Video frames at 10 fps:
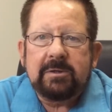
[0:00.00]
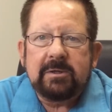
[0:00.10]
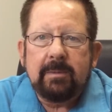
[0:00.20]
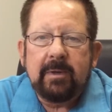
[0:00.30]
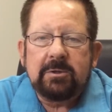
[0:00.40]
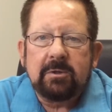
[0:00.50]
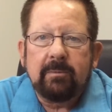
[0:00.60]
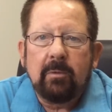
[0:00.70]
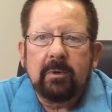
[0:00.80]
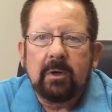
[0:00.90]
as I mentioned a
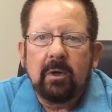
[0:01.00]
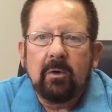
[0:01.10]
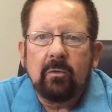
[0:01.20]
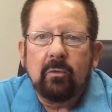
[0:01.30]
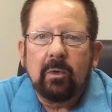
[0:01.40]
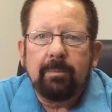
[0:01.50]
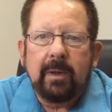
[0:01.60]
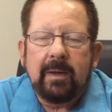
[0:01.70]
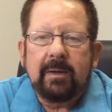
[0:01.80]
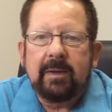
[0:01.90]
moment ago, we're
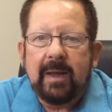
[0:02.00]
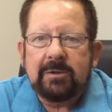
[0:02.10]
planning the